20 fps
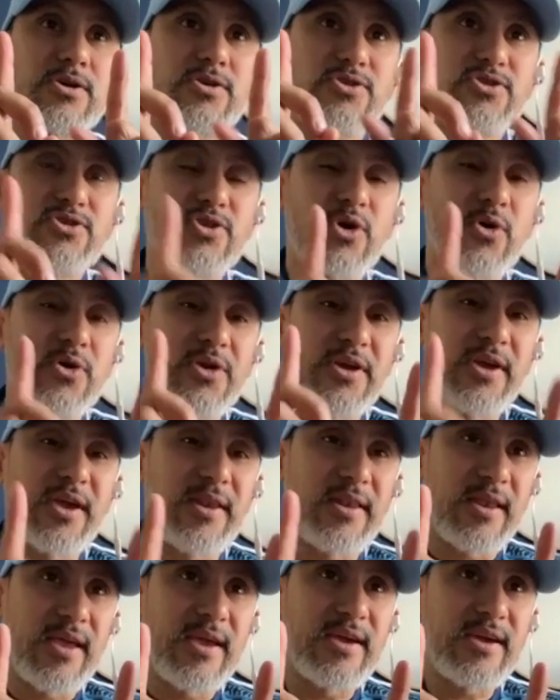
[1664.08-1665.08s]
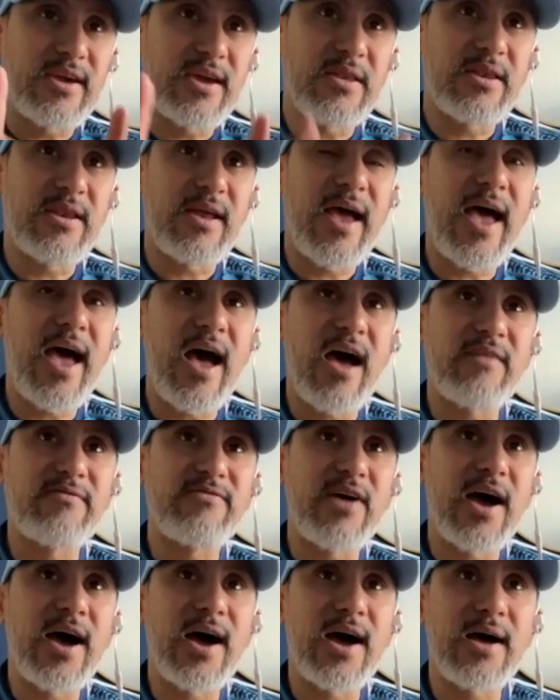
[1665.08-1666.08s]
so it can have
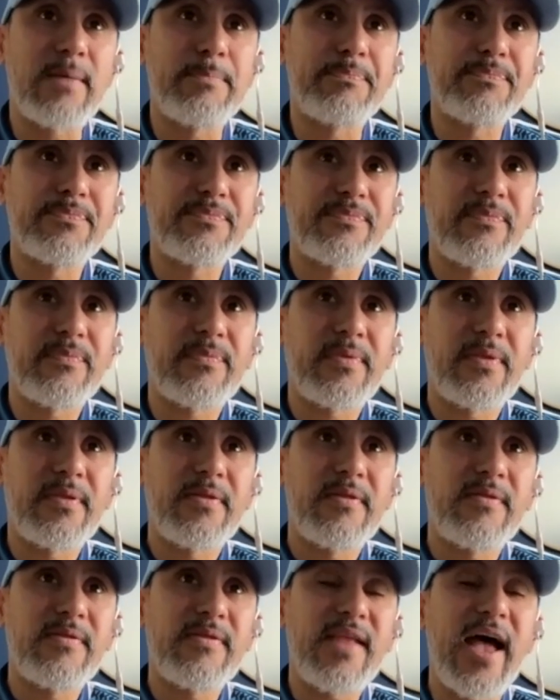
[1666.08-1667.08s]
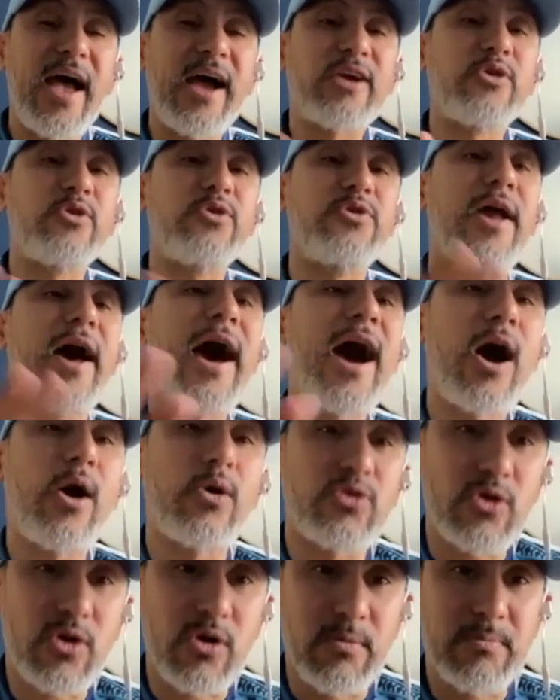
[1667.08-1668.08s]
a good
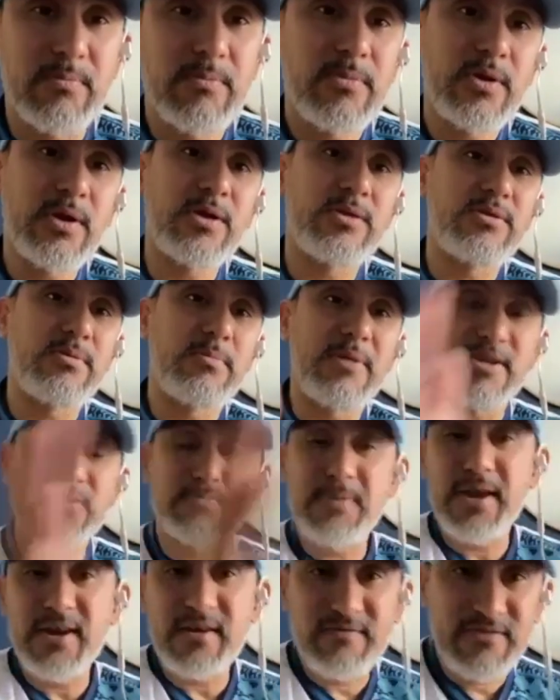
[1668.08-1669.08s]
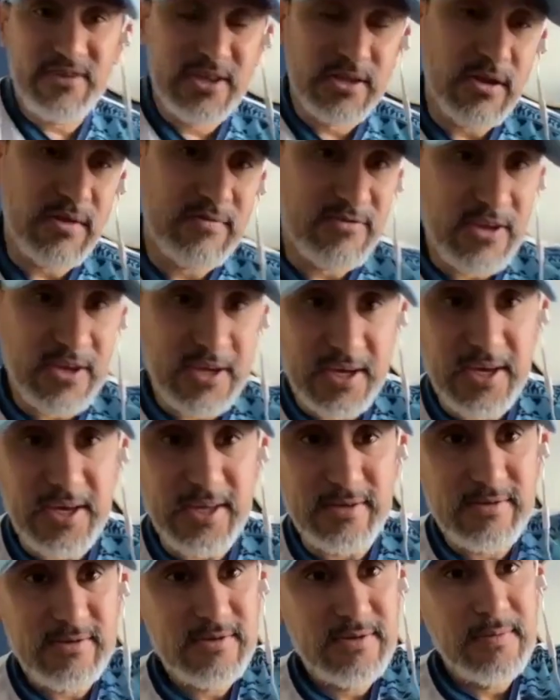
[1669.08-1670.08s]
outcome and the best benefit of the
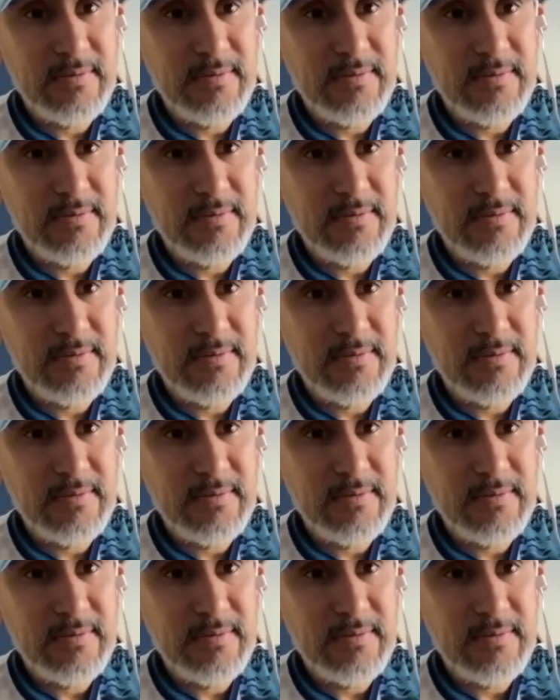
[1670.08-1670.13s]
kid.